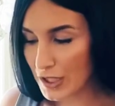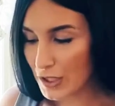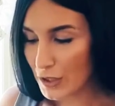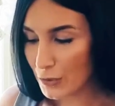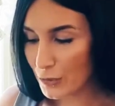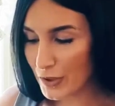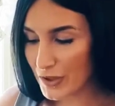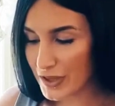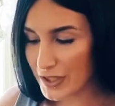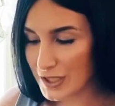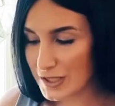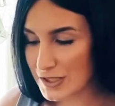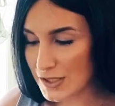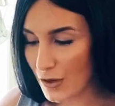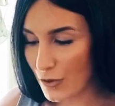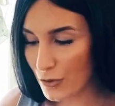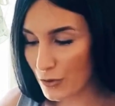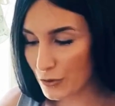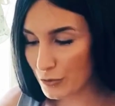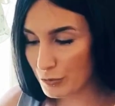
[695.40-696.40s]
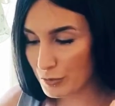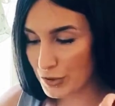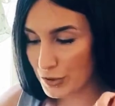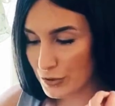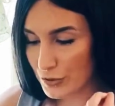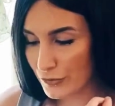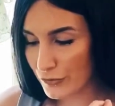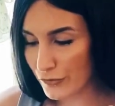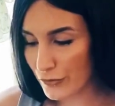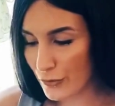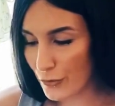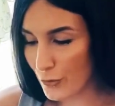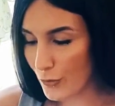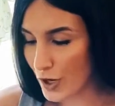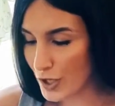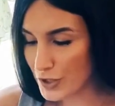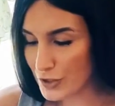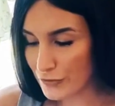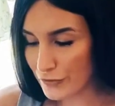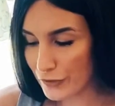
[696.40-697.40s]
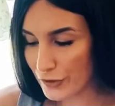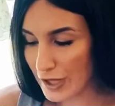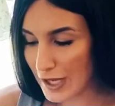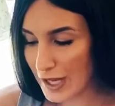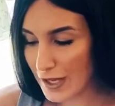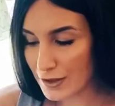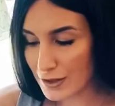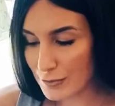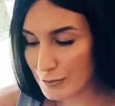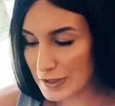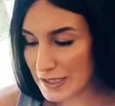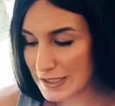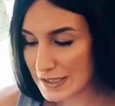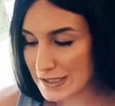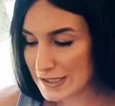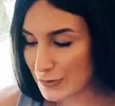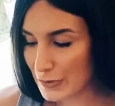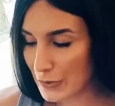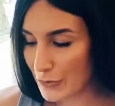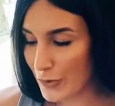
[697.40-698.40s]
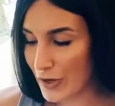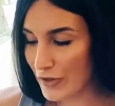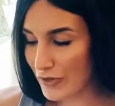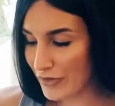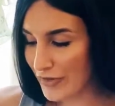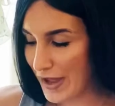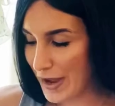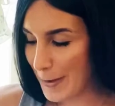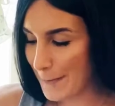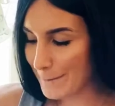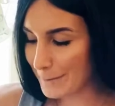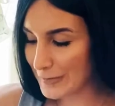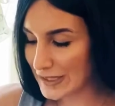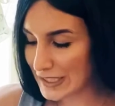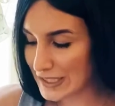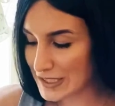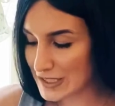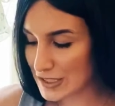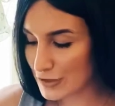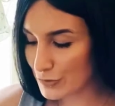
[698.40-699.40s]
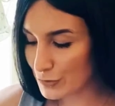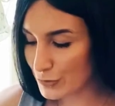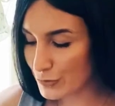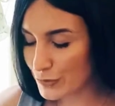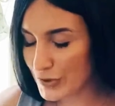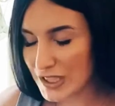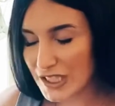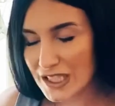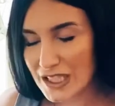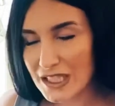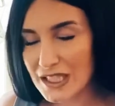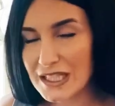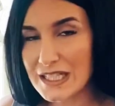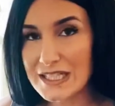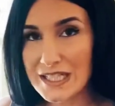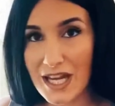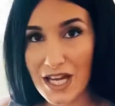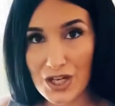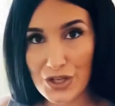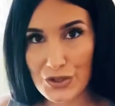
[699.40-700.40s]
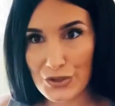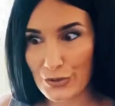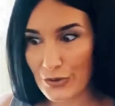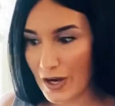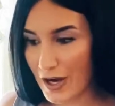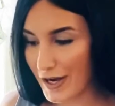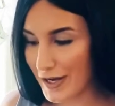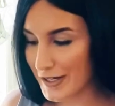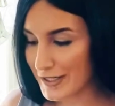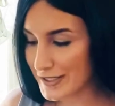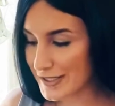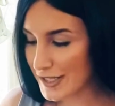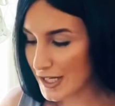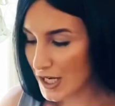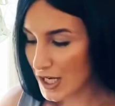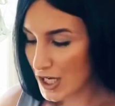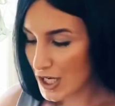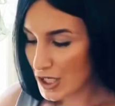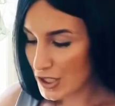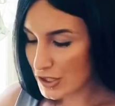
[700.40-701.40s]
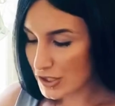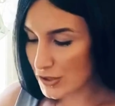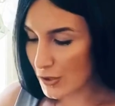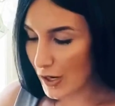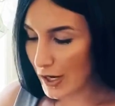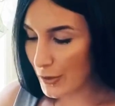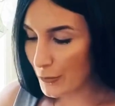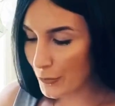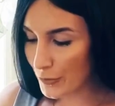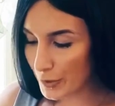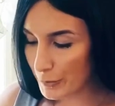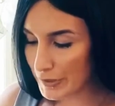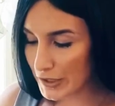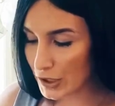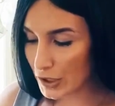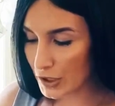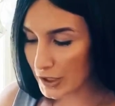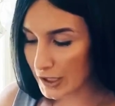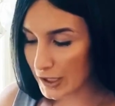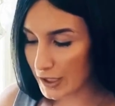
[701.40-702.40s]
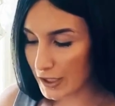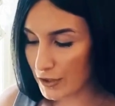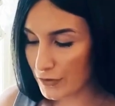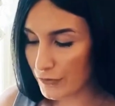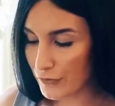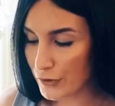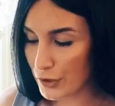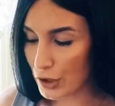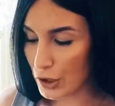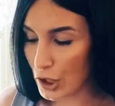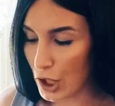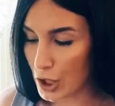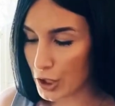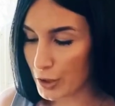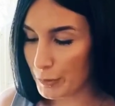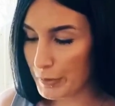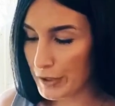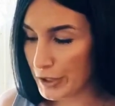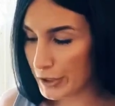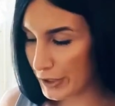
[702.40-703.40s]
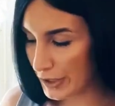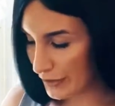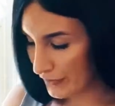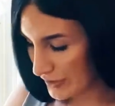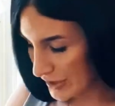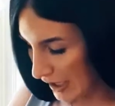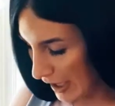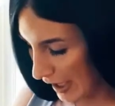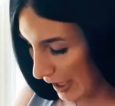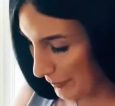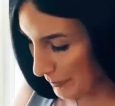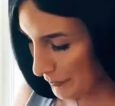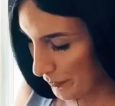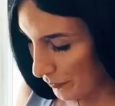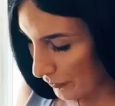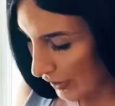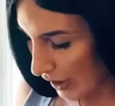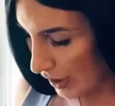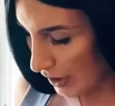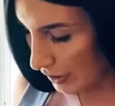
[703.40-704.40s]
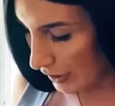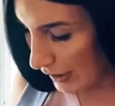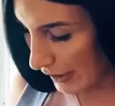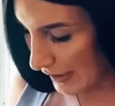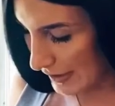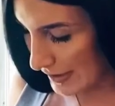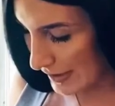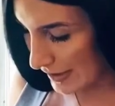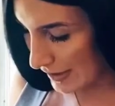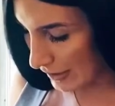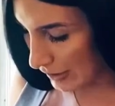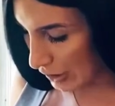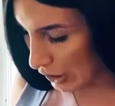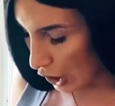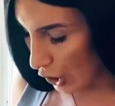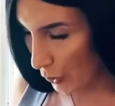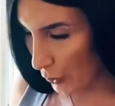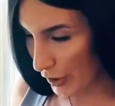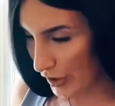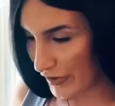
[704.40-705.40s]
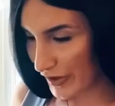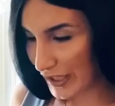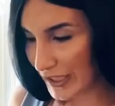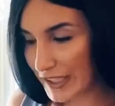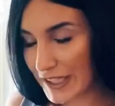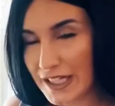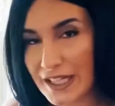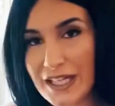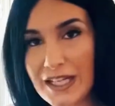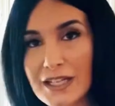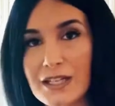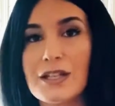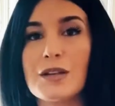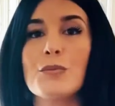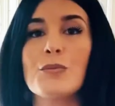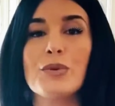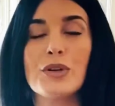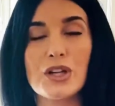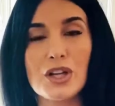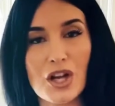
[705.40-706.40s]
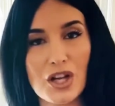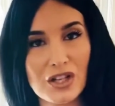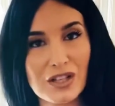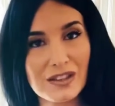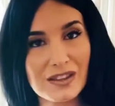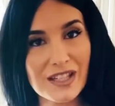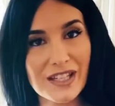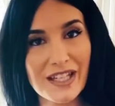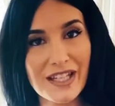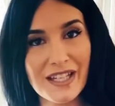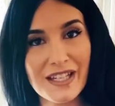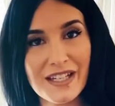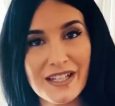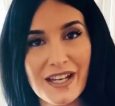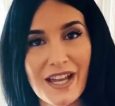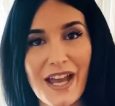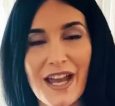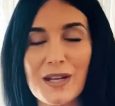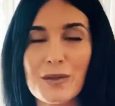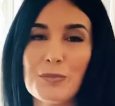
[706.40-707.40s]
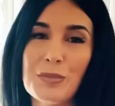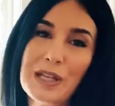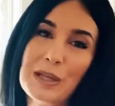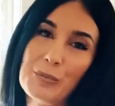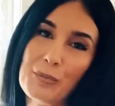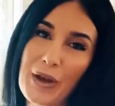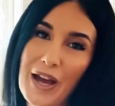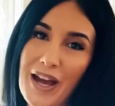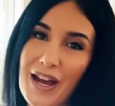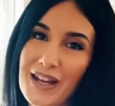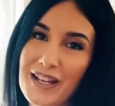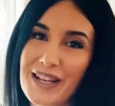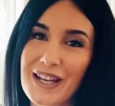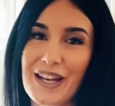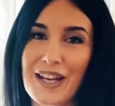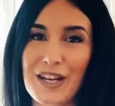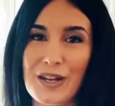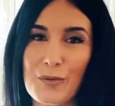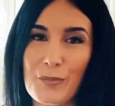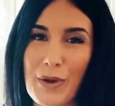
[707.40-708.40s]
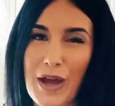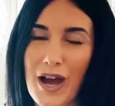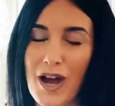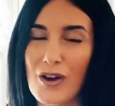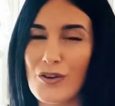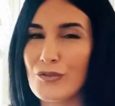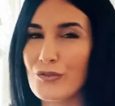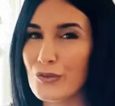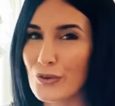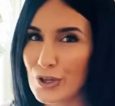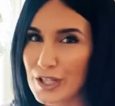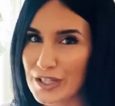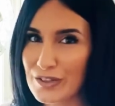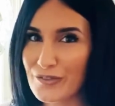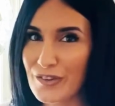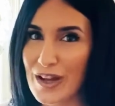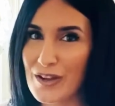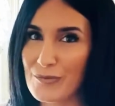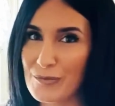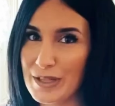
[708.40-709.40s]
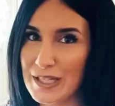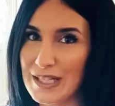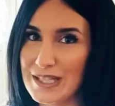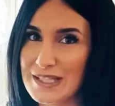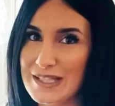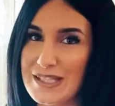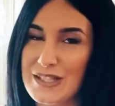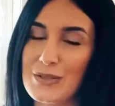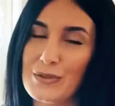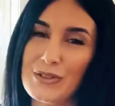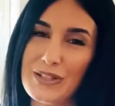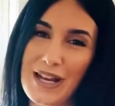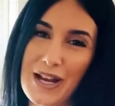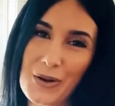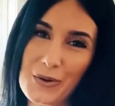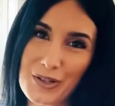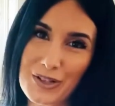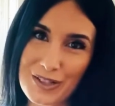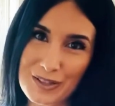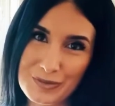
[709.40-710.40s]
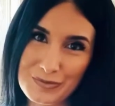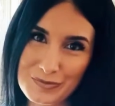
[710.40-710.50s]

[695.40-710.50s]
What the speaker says: within its own beautiful, wonderful elements. We want that meat to really tenderize, so I will be cooking it for a longer period of time. Let's lower the heat, put on a lid, and meet back in about 45 minutes to an hour.